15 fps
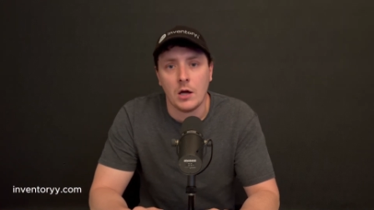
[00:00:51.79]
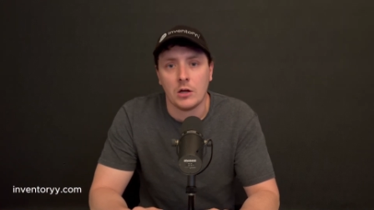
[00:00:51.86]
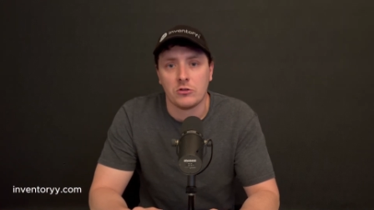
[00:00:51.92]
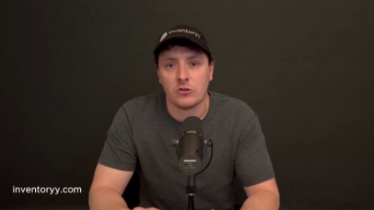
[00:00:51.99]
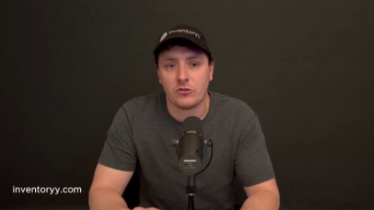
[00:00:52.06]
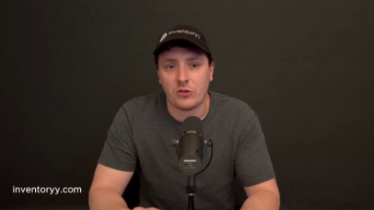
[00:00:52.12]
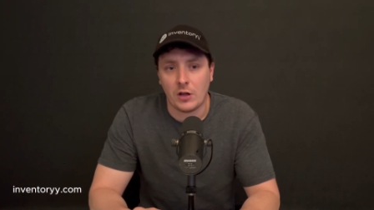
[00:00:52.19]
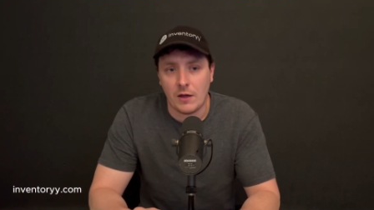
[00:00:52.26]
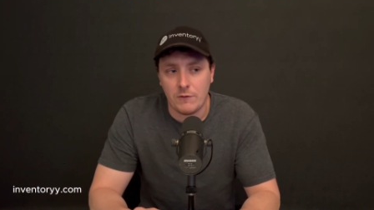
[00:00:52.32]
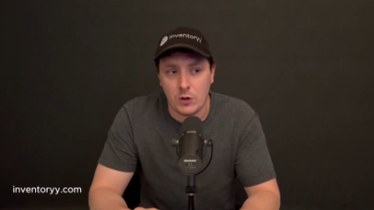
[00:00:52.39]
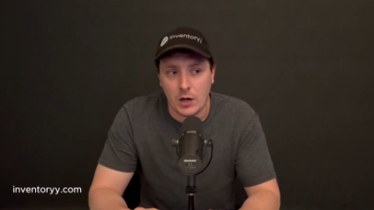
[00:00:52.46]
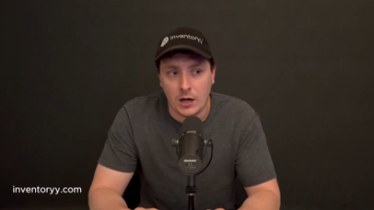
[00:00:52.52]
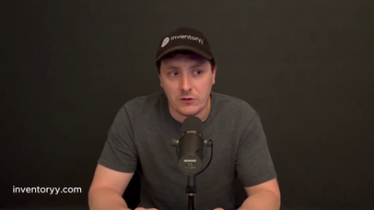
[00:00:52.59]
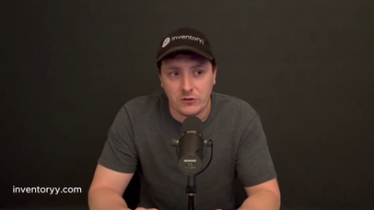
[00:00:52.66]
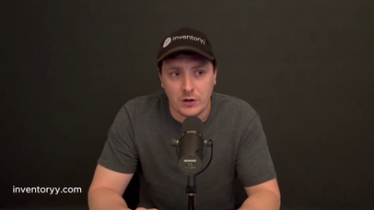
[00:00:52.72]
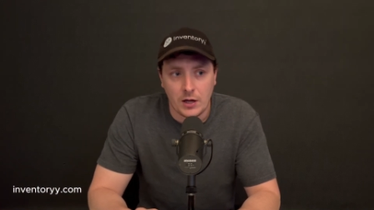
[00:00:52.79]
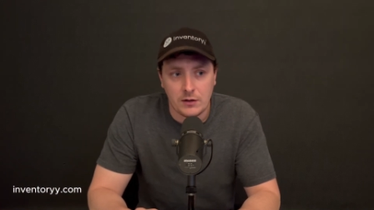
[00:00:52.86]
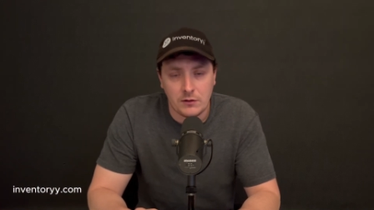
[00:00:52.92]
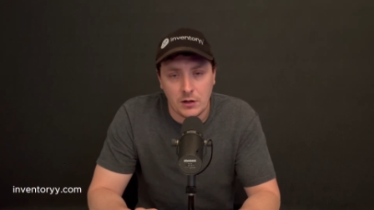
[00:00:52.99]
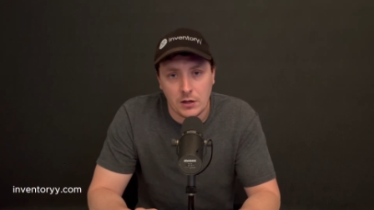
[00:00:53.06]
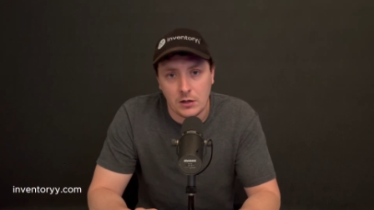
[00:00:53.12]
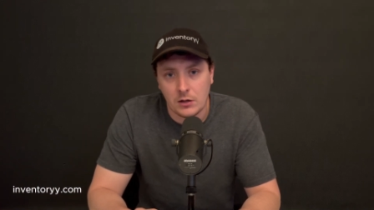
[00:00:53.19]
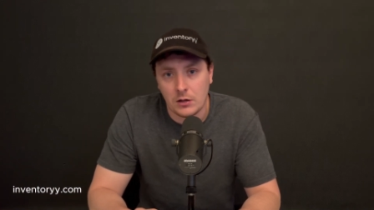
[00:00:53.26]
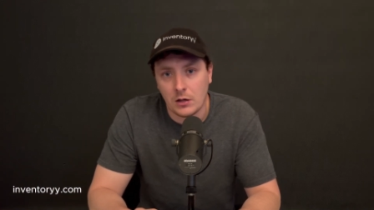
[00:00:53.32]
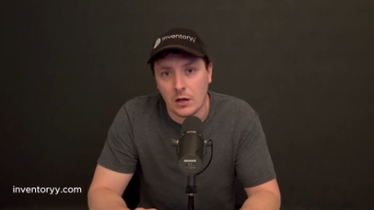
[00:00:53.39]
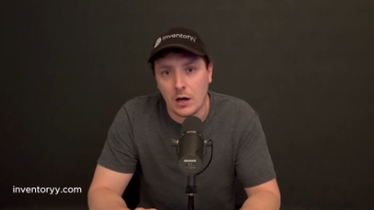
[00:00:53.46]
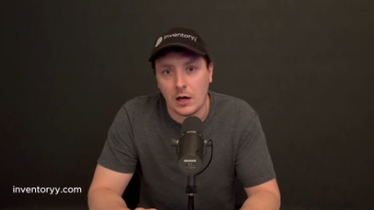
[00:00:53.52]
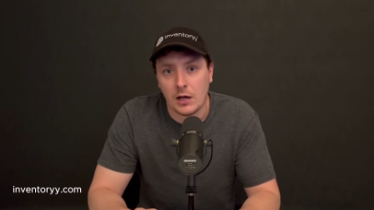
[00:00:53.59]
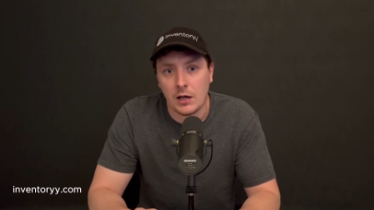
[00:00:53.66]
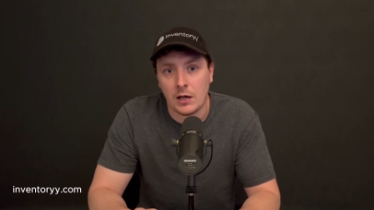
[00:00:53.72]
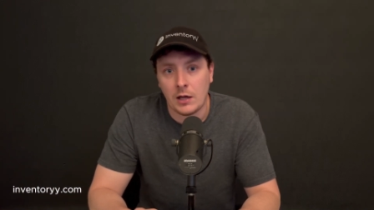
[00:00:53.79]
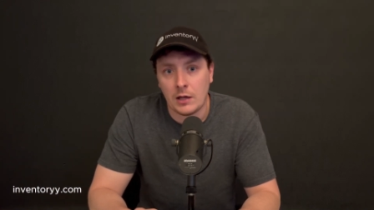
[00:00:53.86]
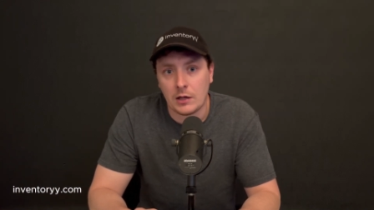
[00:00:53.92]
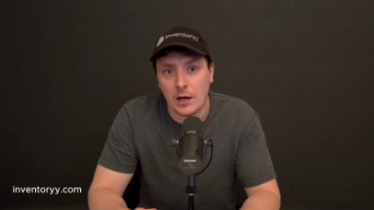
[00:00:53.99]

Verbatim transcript: Just to give you guys an idea, I